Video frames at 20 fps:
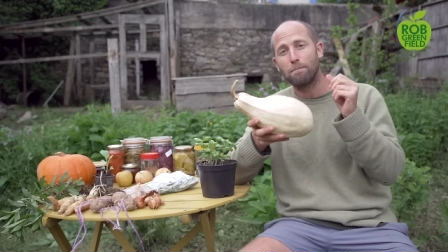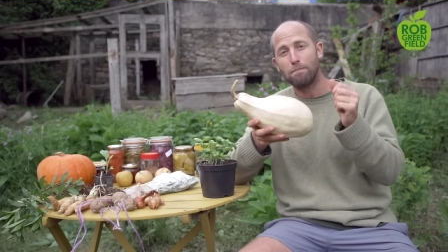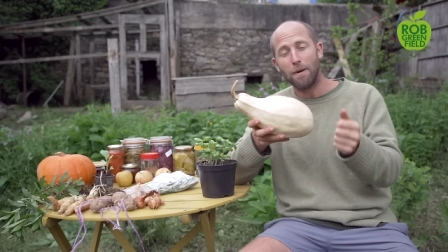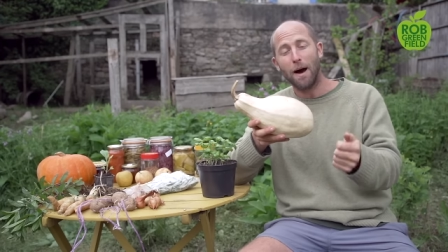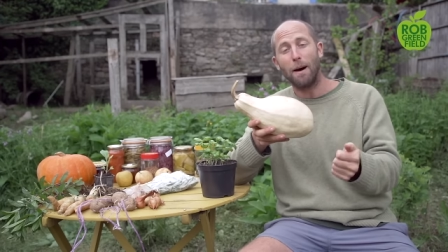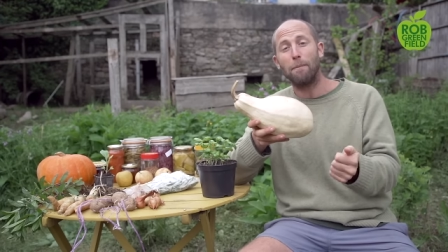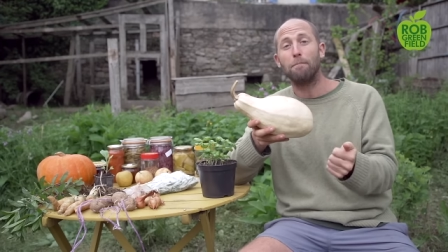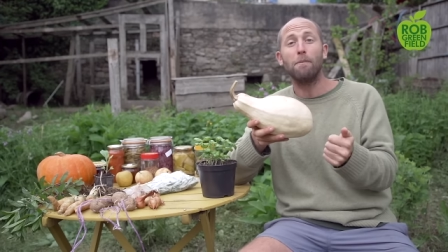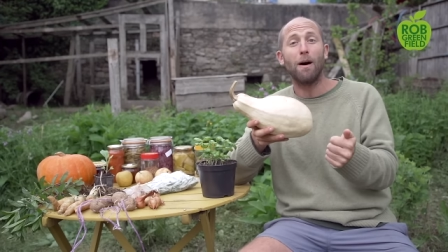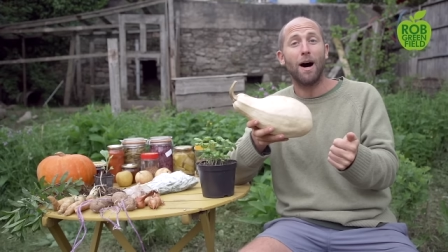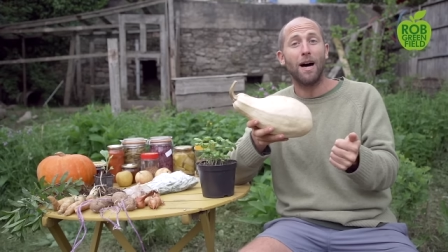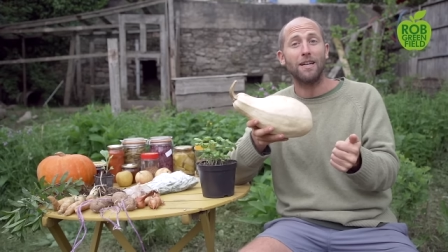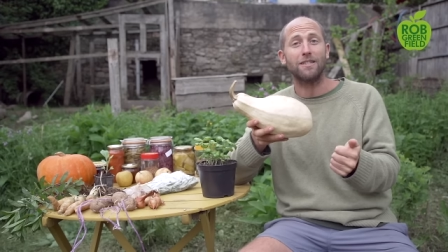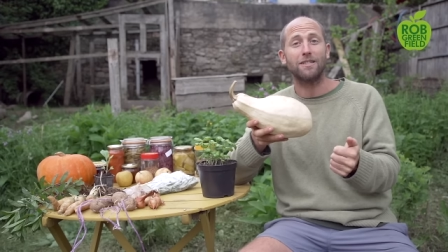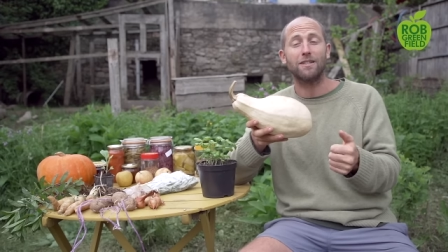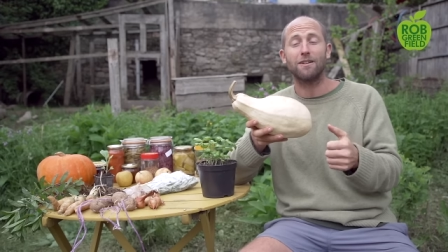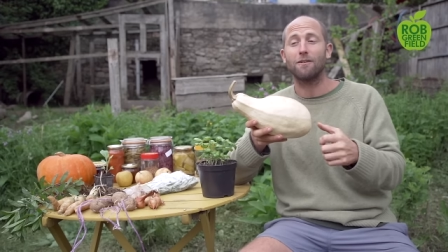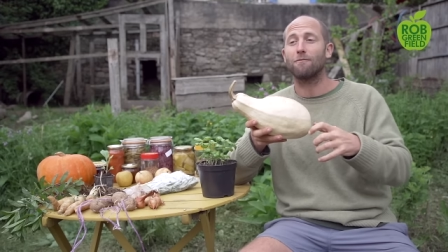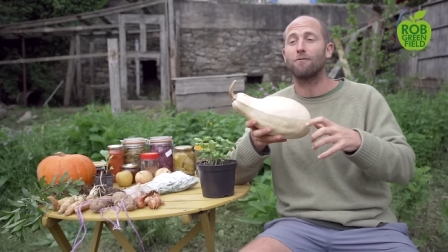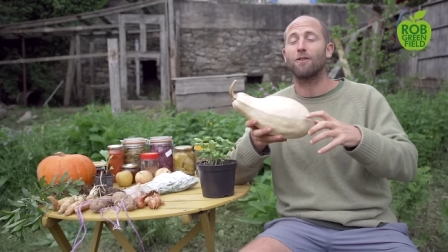a
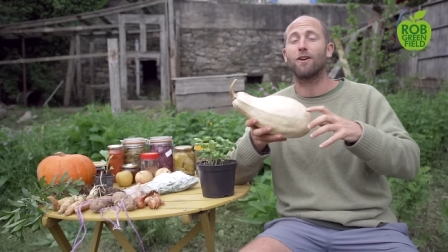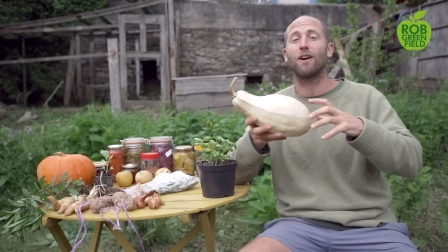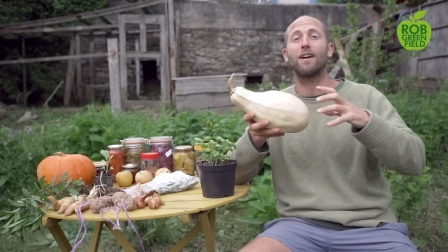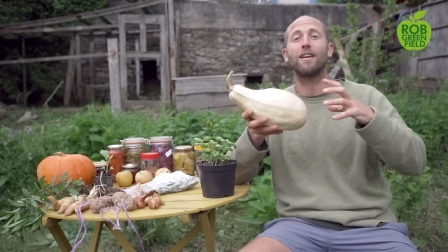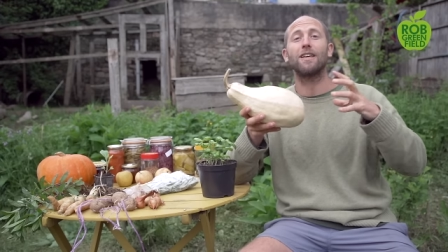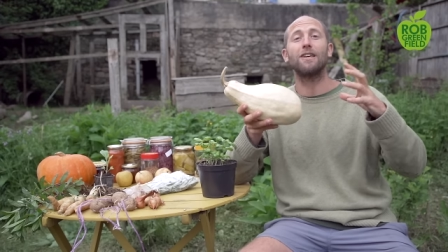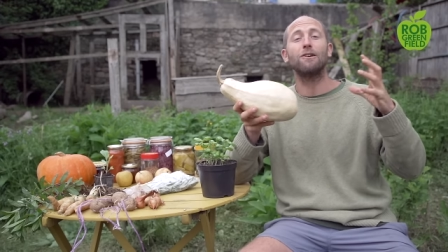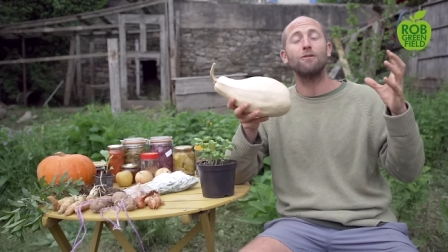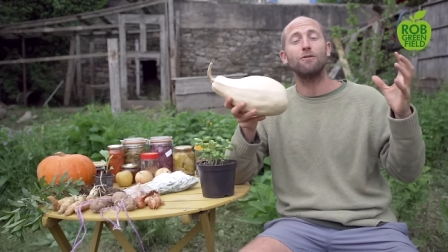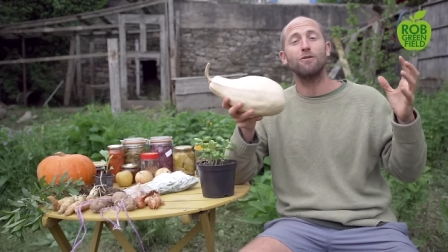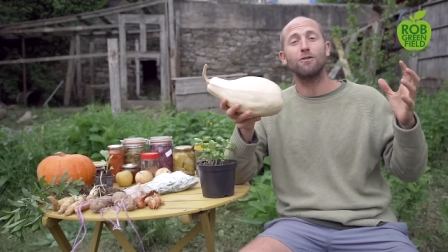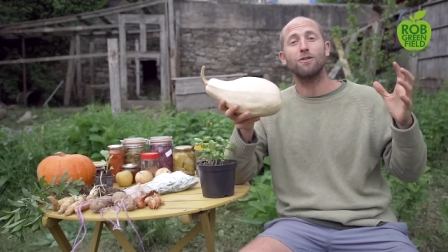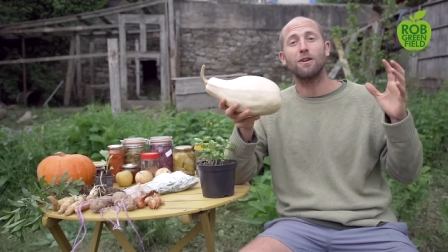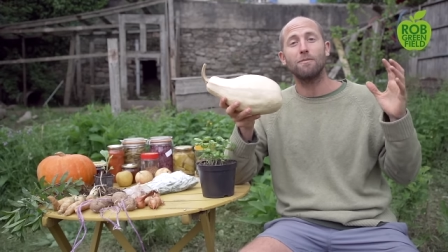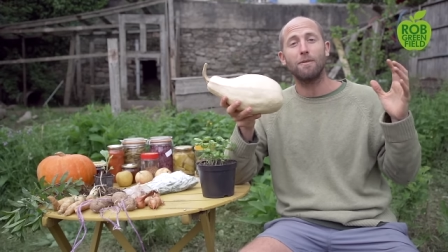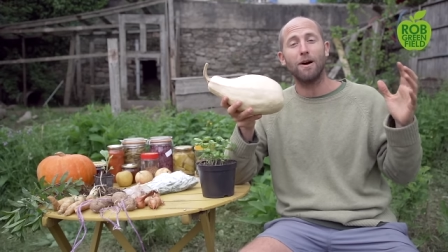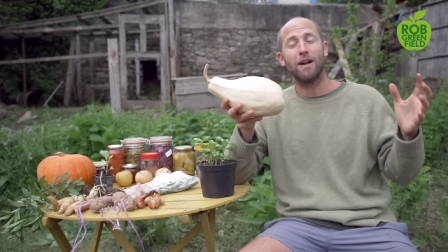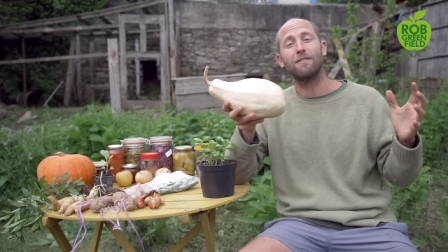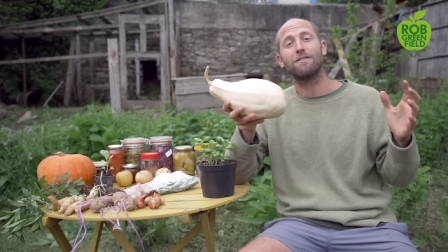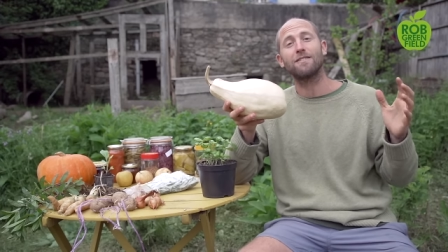must for a huge
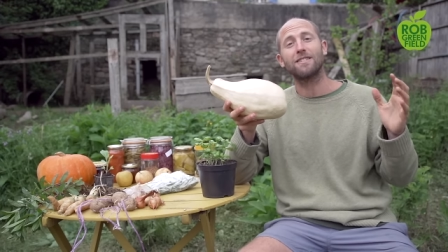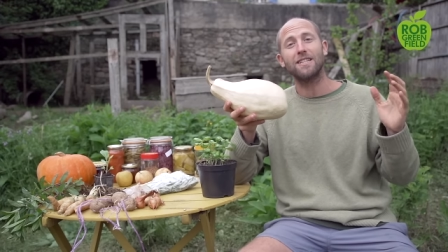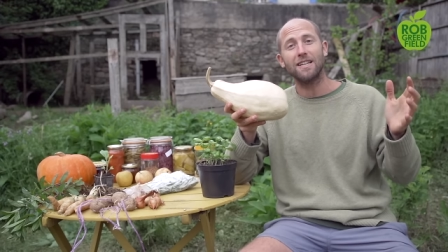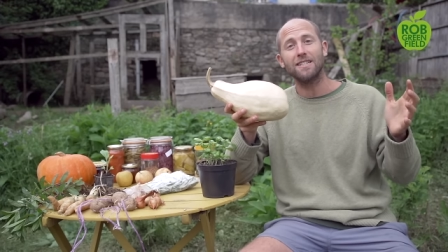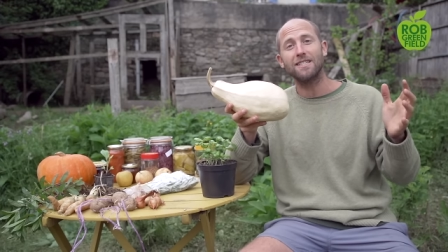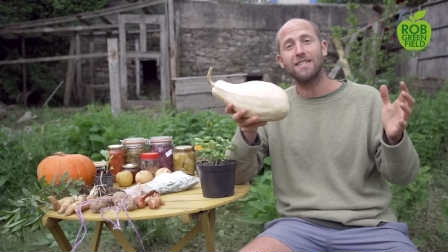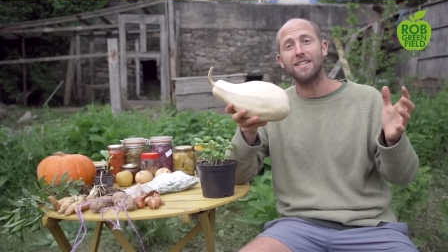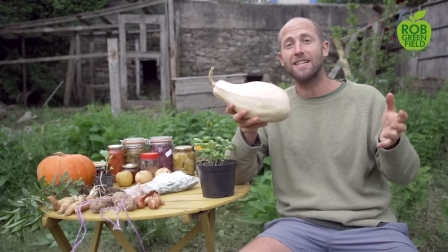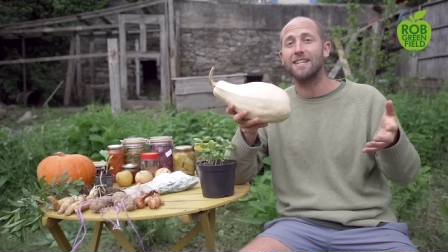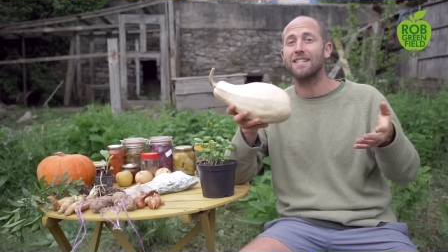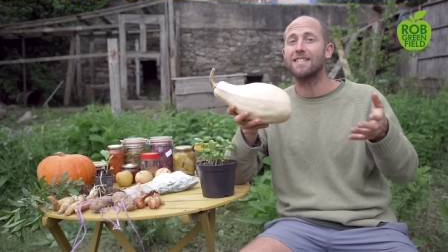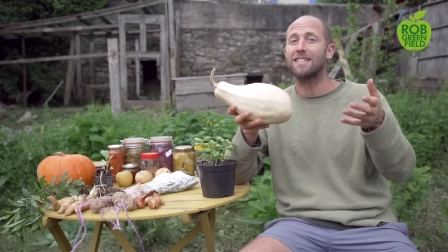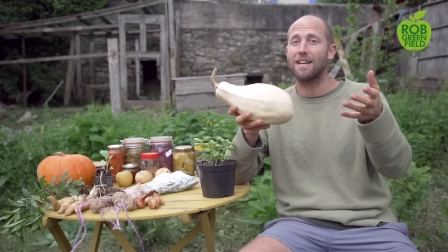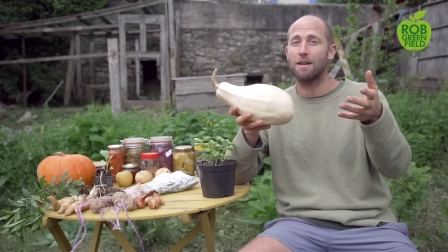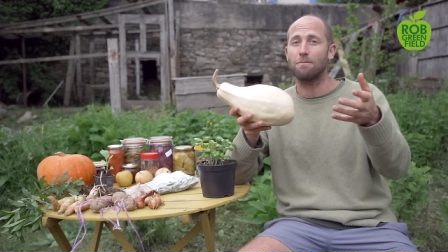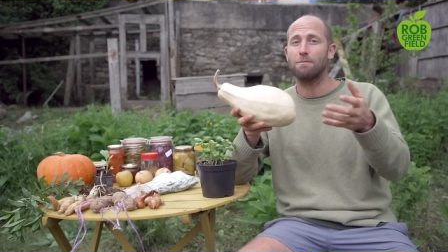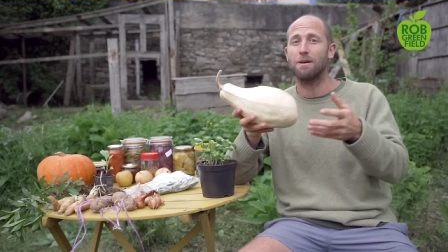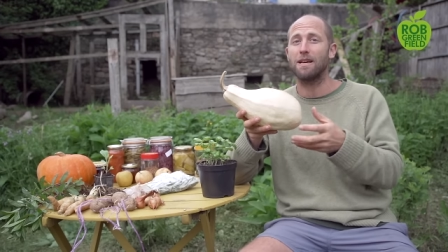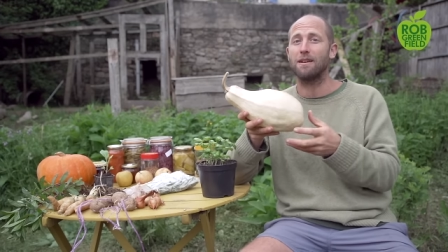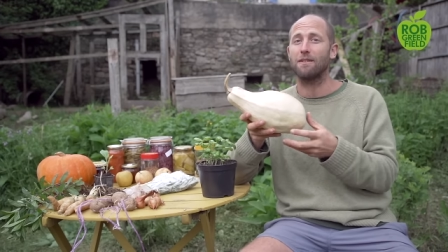amount of sustenance
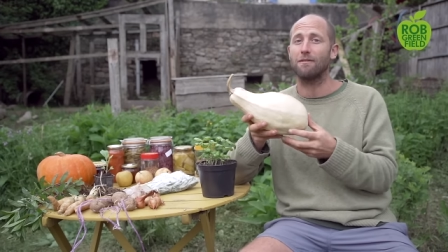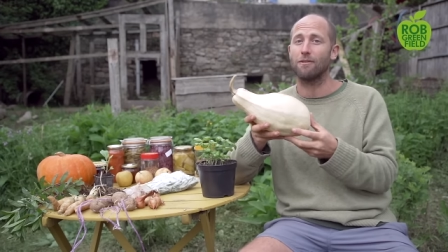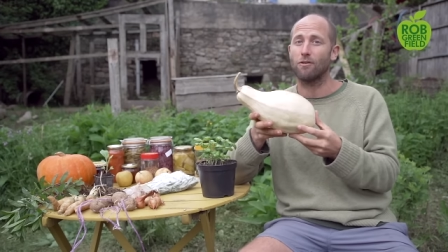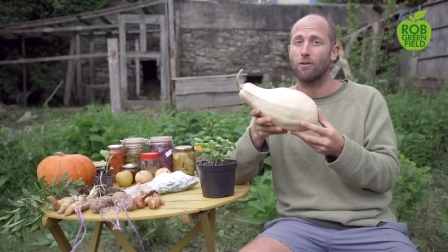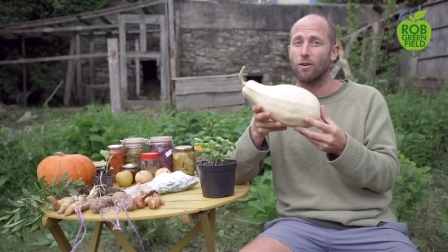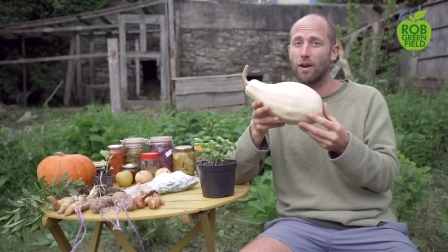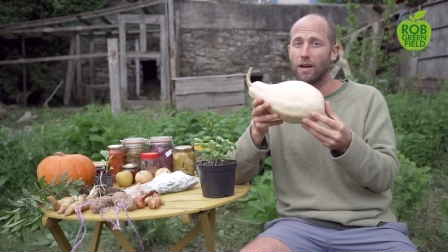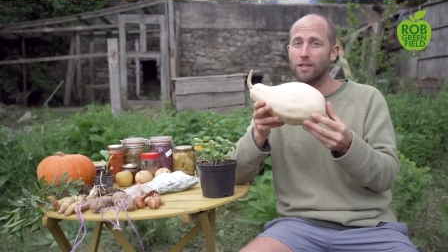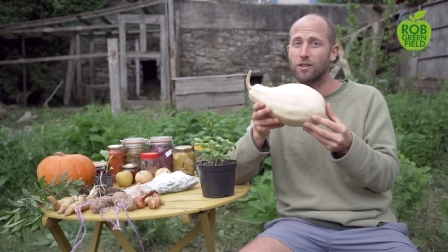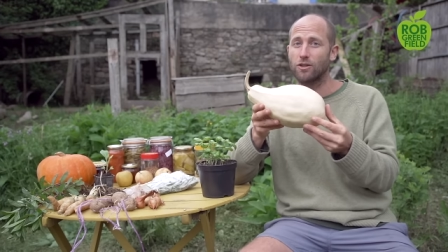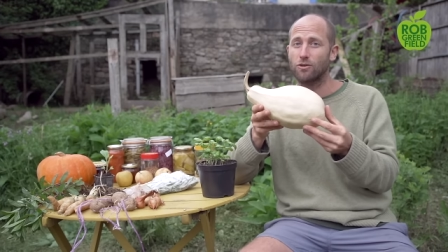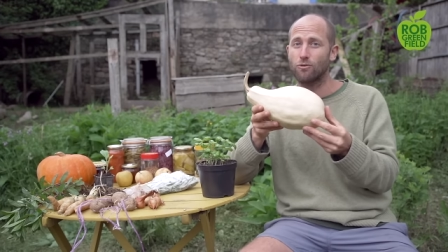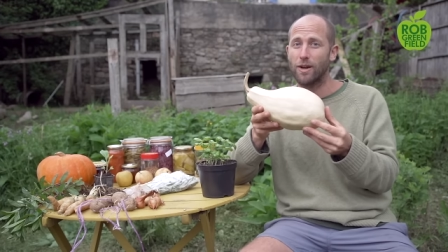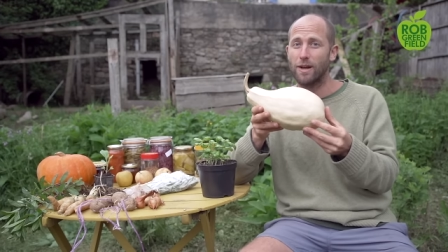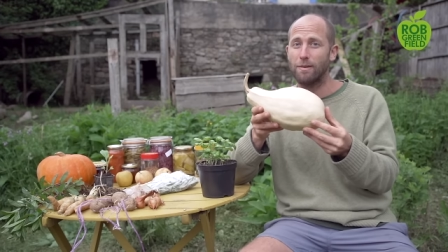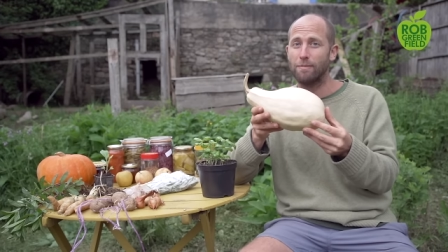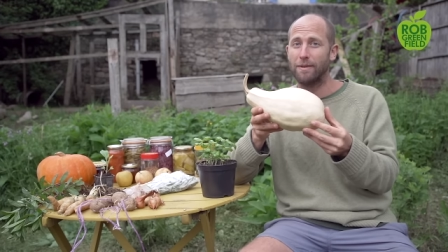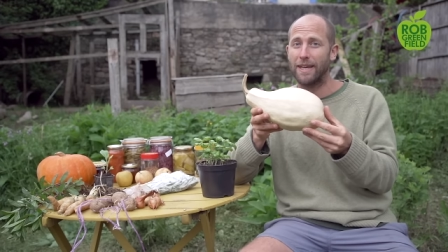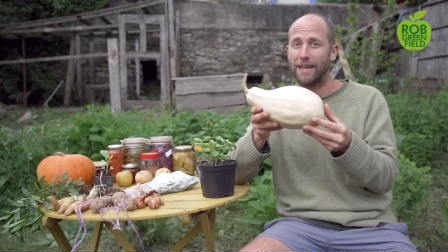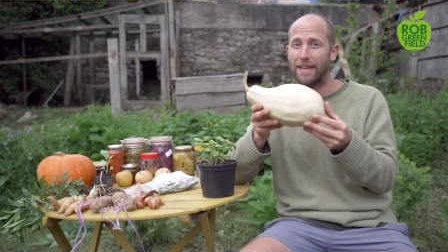and being
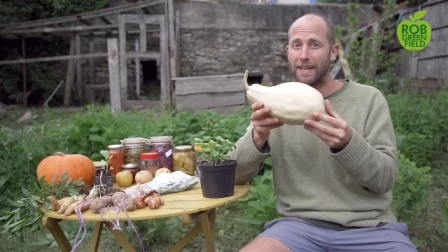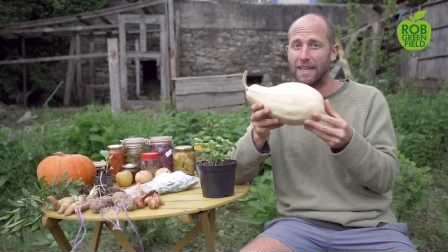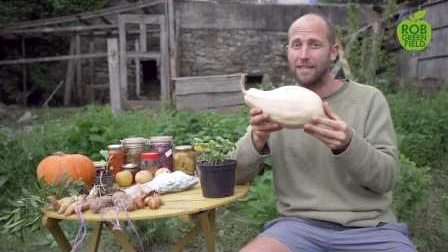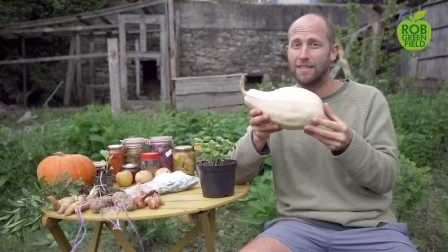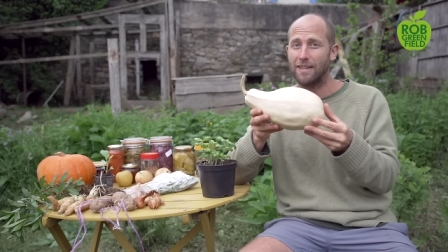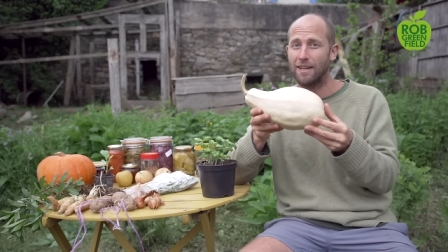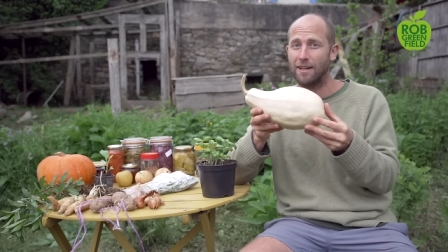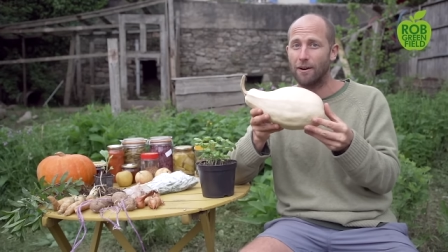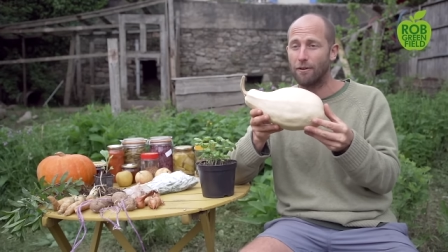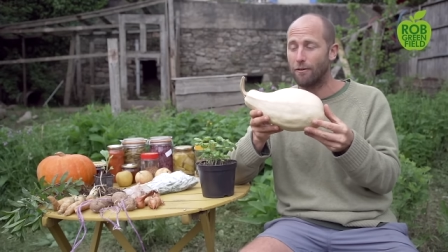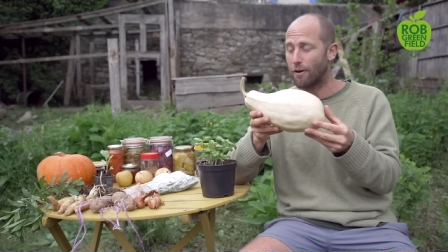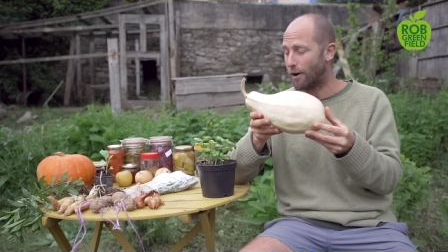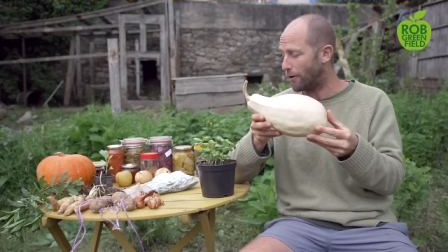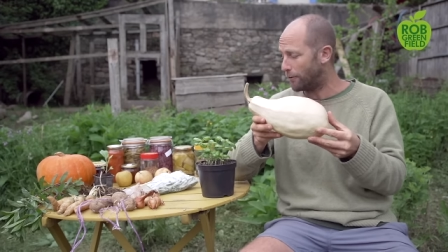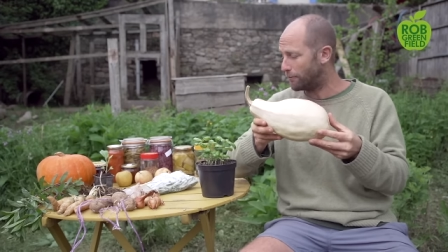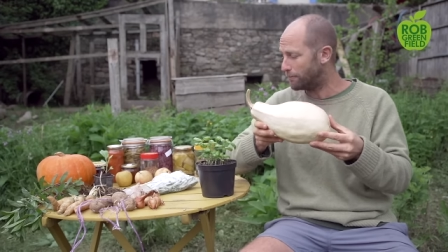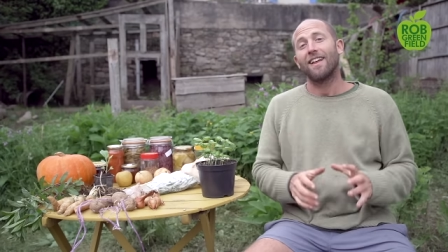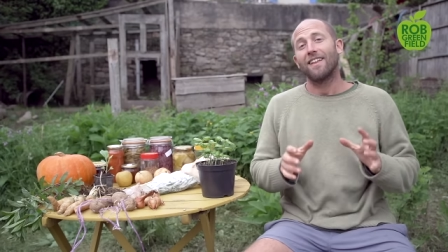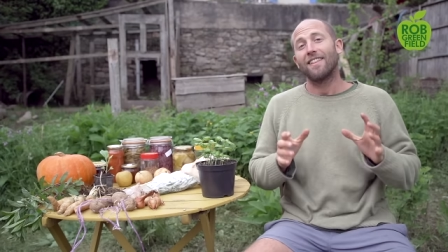extremely easy to grow.